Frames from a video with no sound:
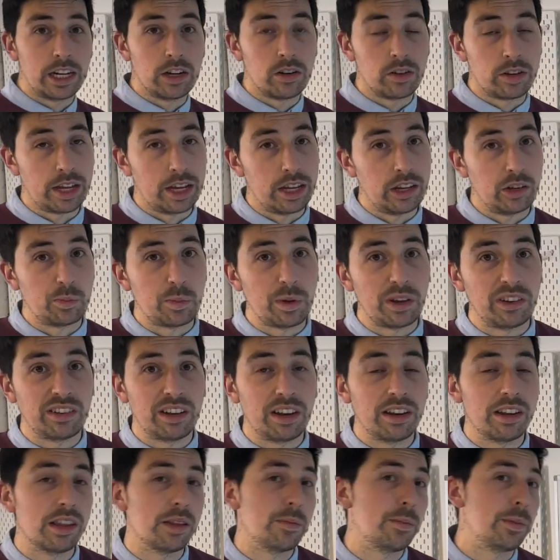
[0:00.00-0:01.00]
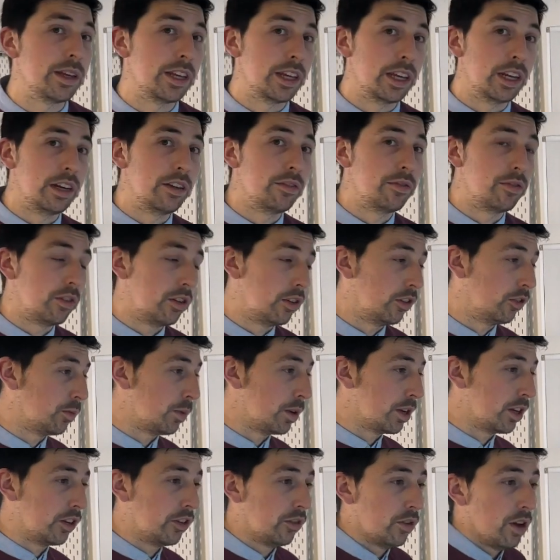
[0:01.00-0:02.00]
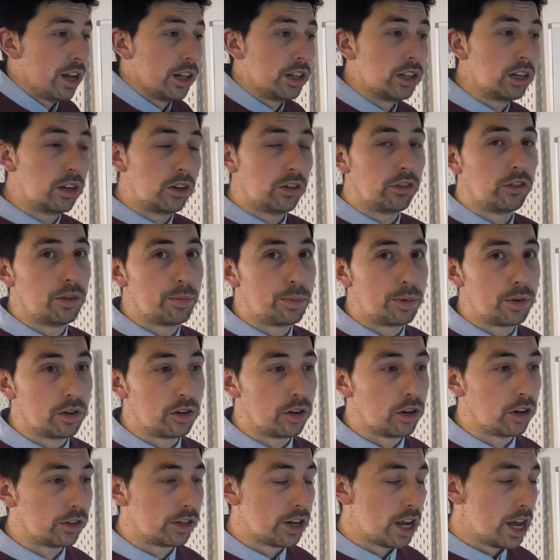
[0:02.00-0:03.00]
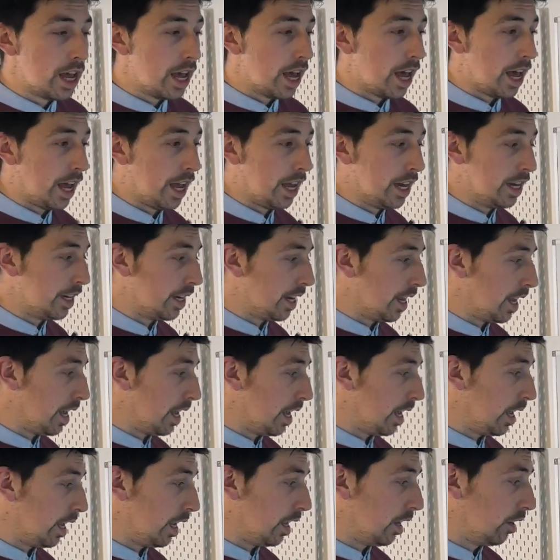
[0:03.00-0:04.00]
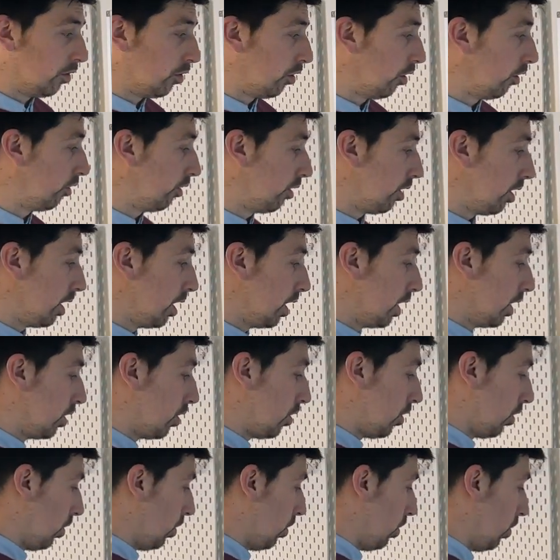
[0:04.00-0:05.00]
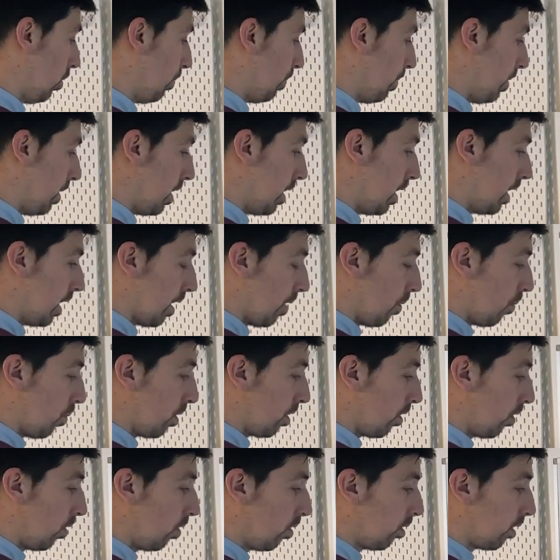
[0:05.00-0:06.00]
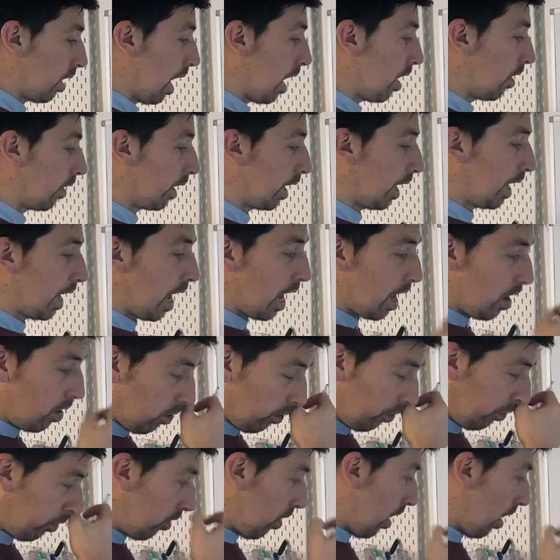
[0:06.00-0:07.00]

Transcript: okay, especially at the beginning for us when you're trying to launch the product. And just to be with all that, okay, I also